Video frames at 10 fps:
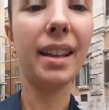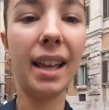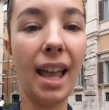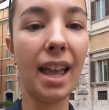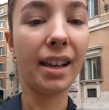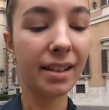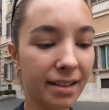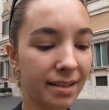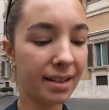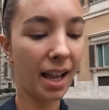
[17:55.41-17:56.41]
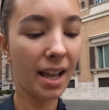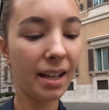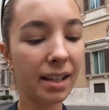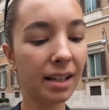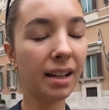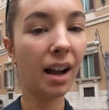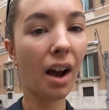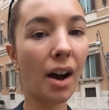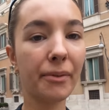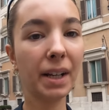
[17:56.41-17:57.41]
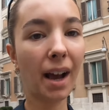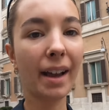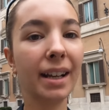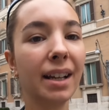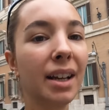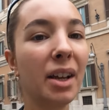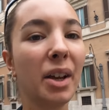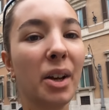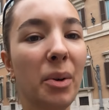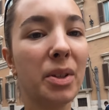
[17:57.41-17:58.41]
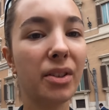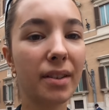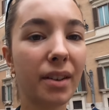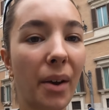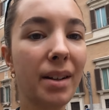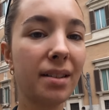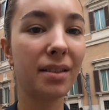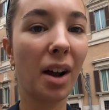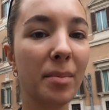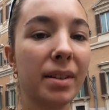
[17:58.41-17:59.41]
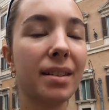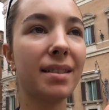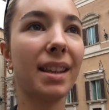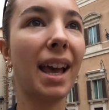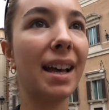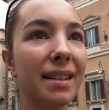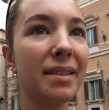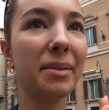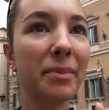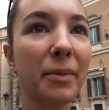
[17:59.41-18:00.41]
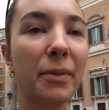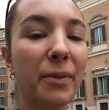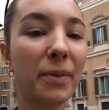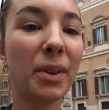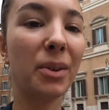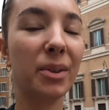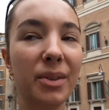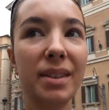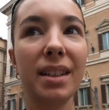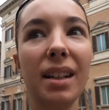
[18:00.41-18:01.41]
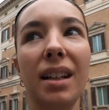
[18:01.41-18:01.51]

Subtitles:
It is 9:30. We're just going to Starbucks to get some food.